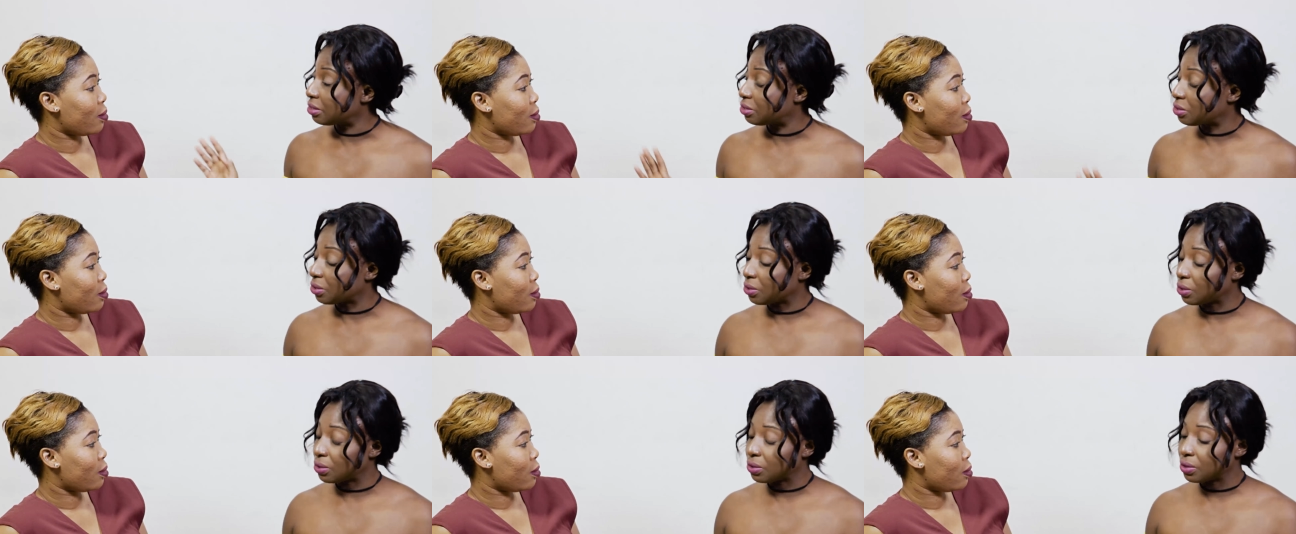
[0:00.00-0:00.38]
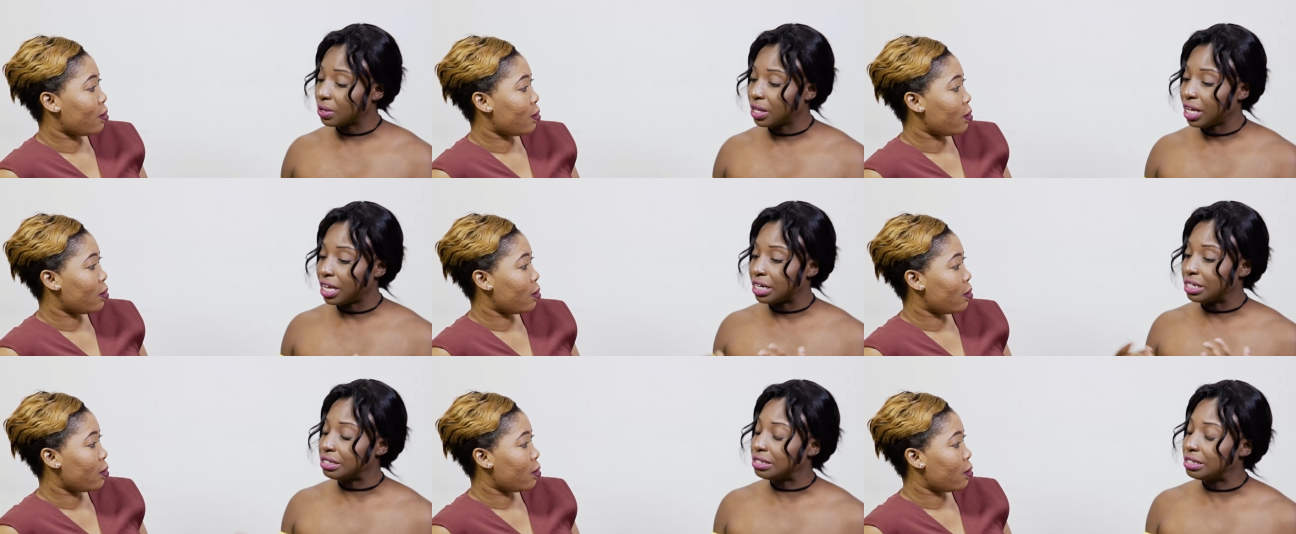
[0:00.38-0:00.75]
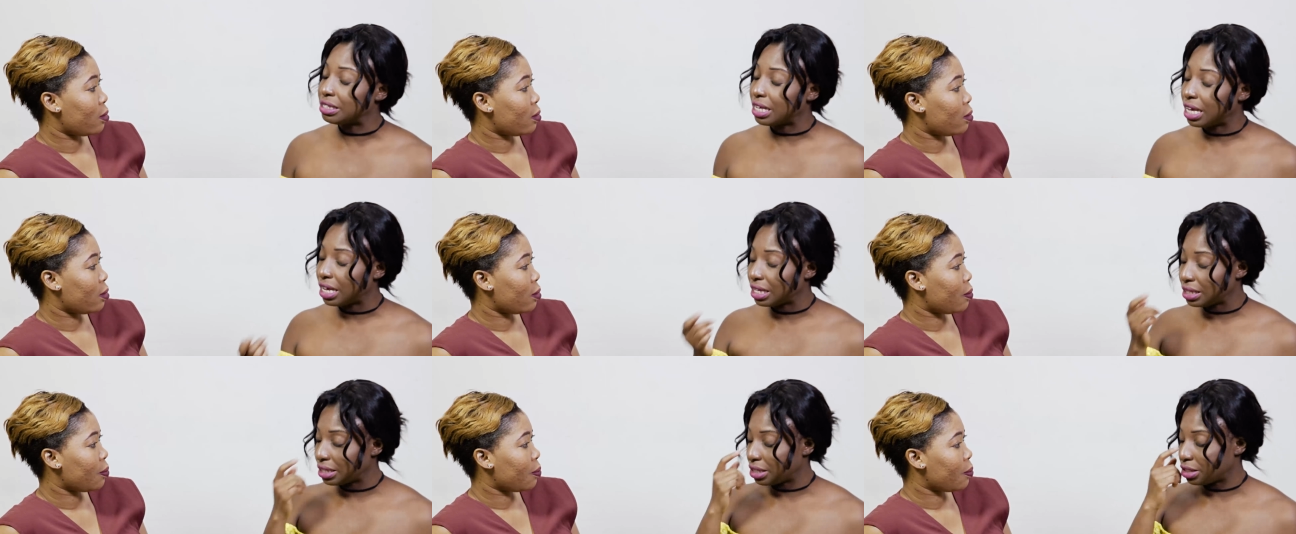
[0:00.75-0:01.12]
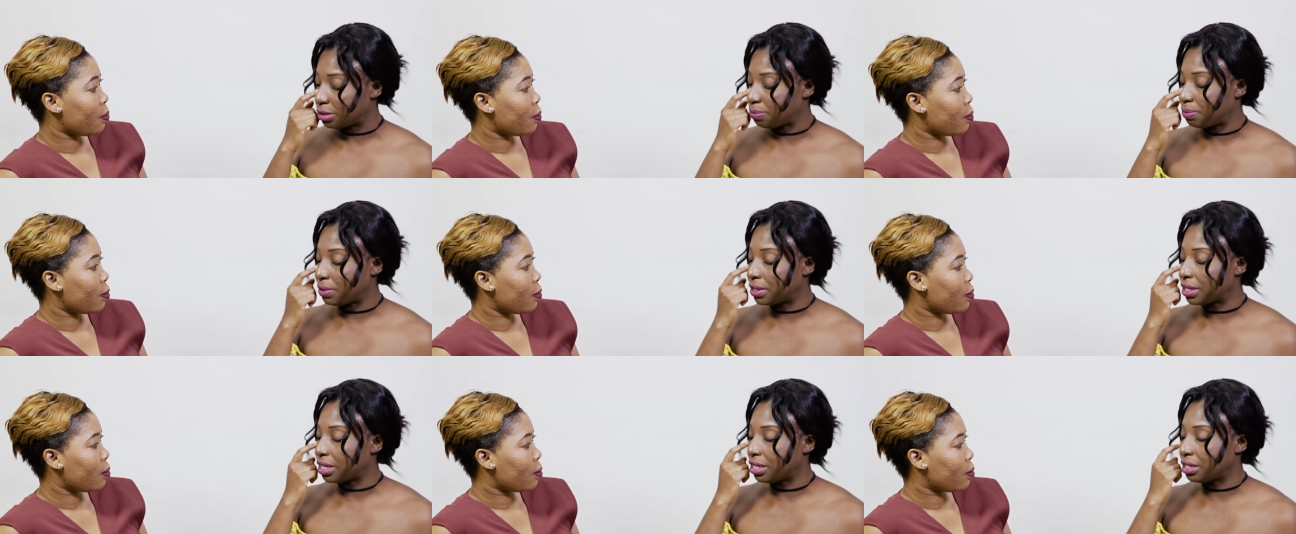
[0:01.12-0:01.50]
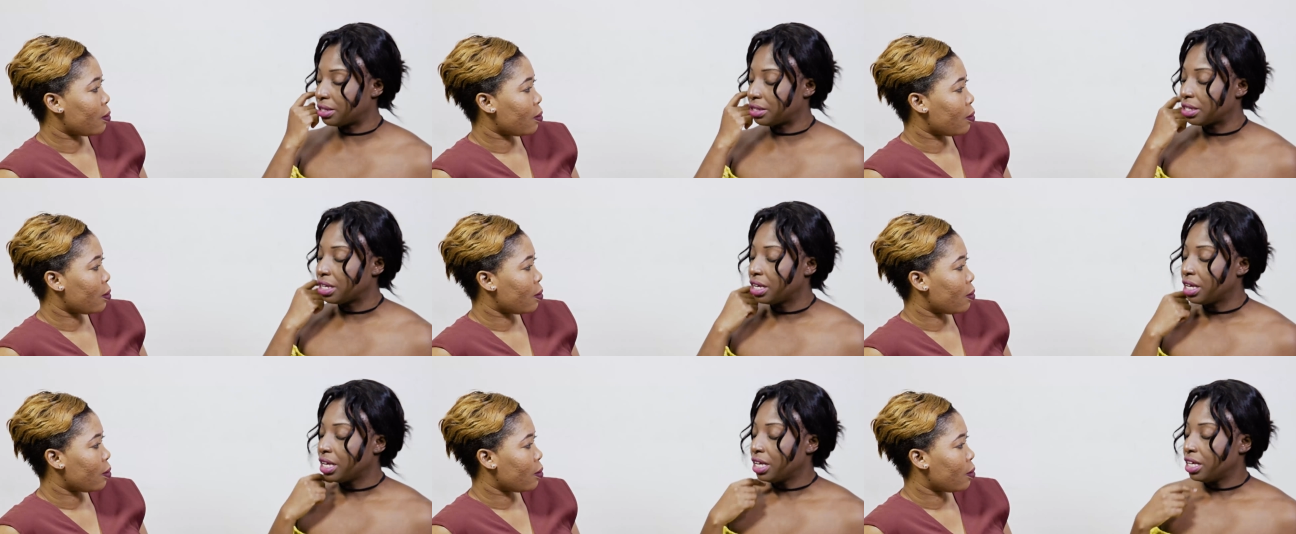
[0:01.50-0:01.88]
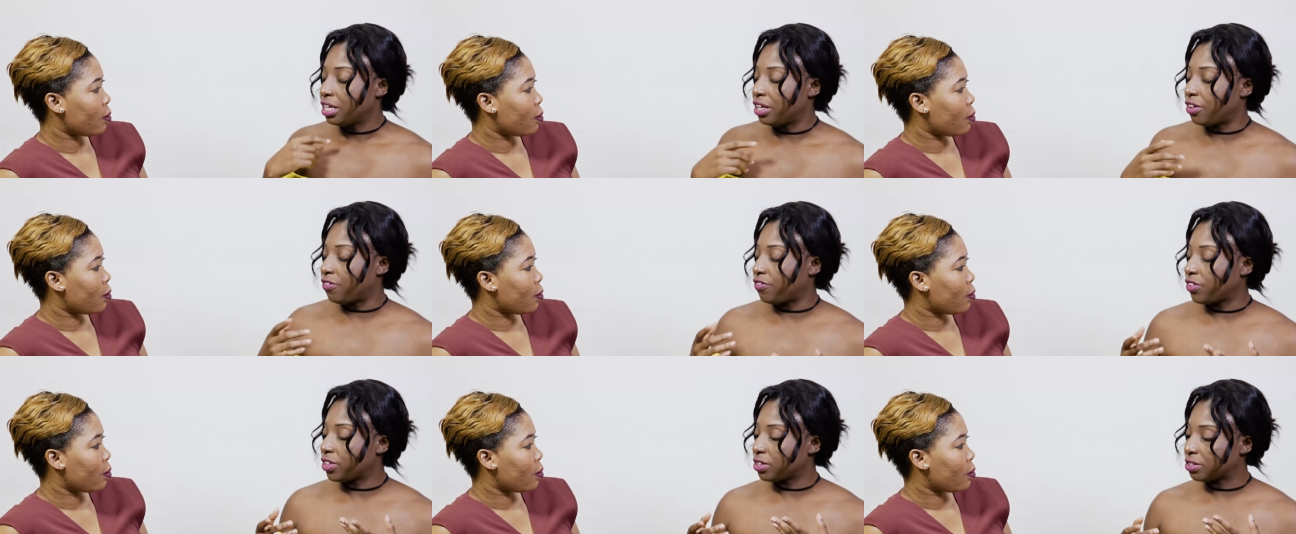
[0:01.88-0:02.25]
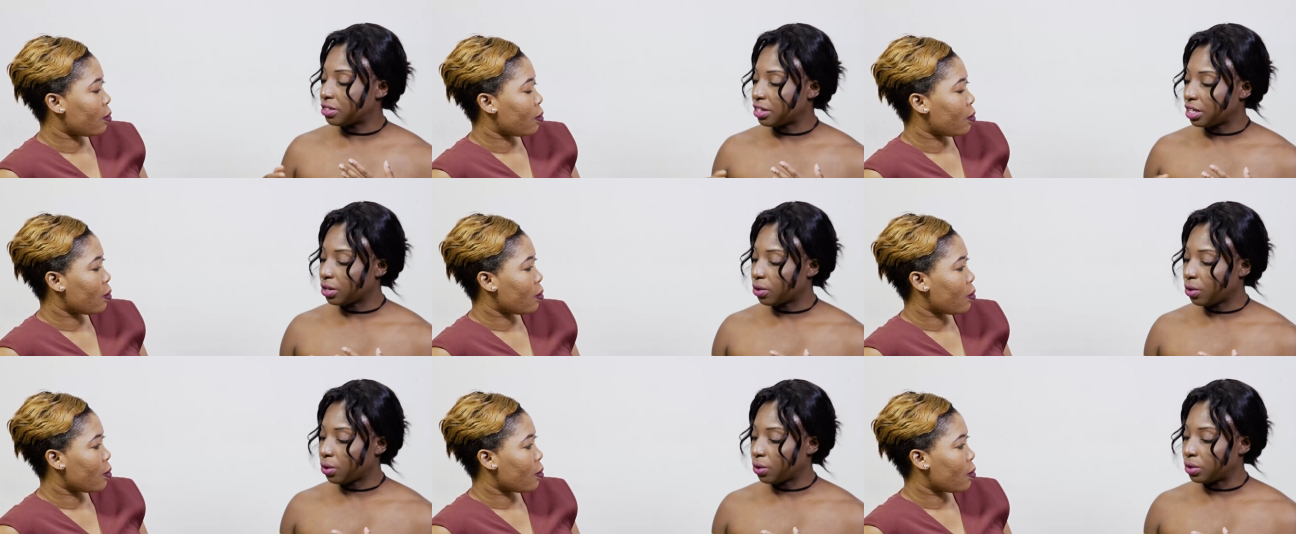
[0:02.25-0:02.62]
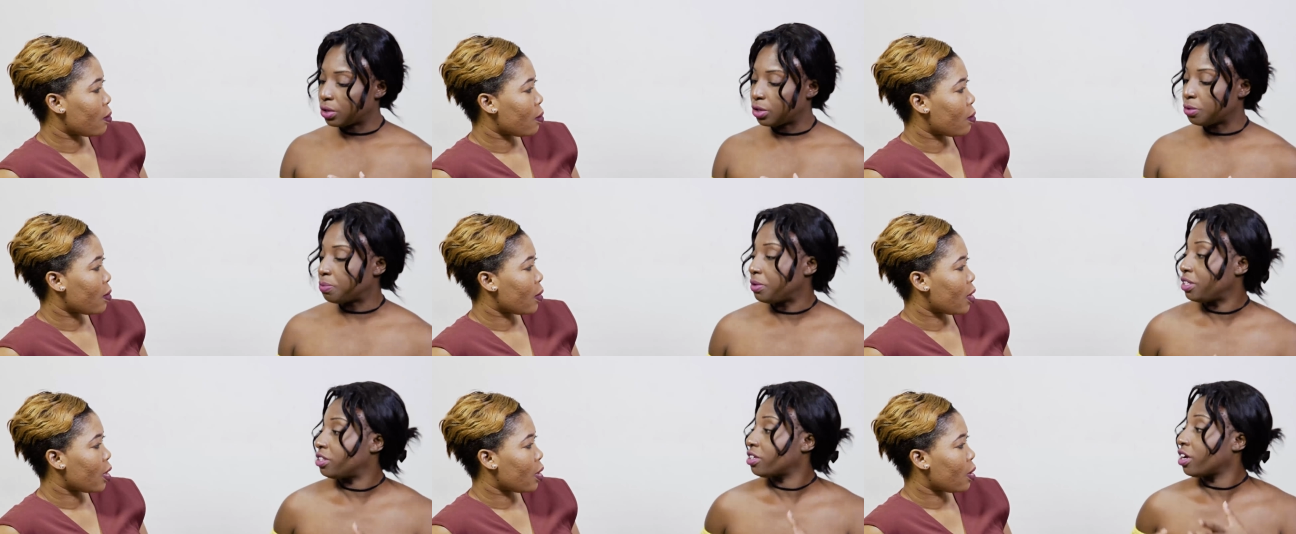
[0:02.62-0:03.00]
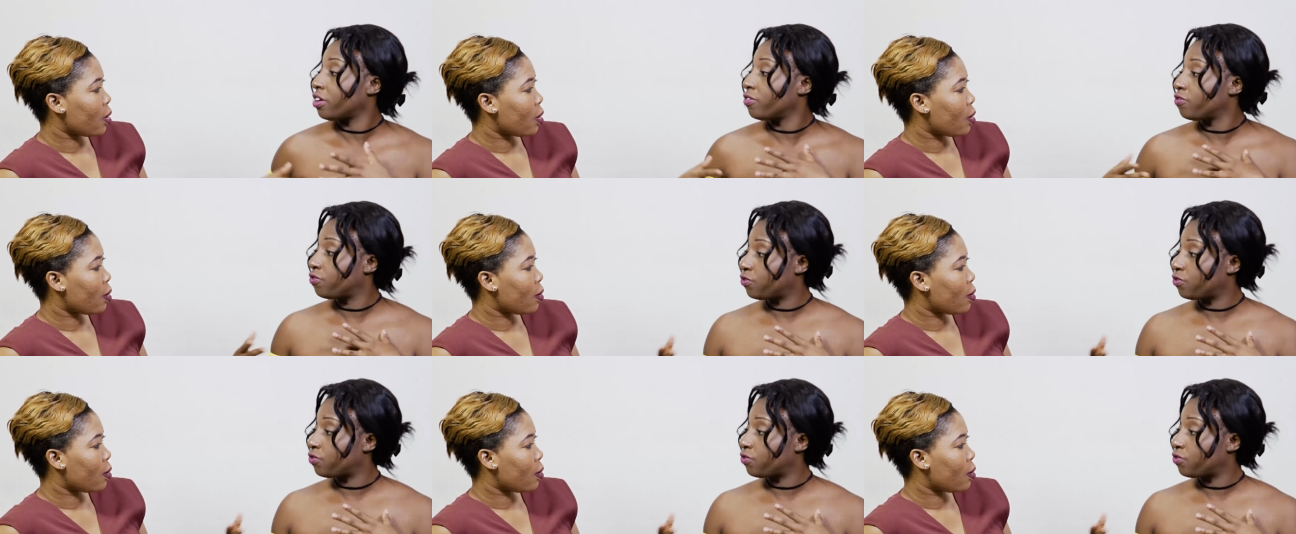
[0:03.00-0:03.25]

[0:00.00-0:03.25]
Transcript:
Speaker 1: So, and he's saying this because he feels like, oh, he'll be done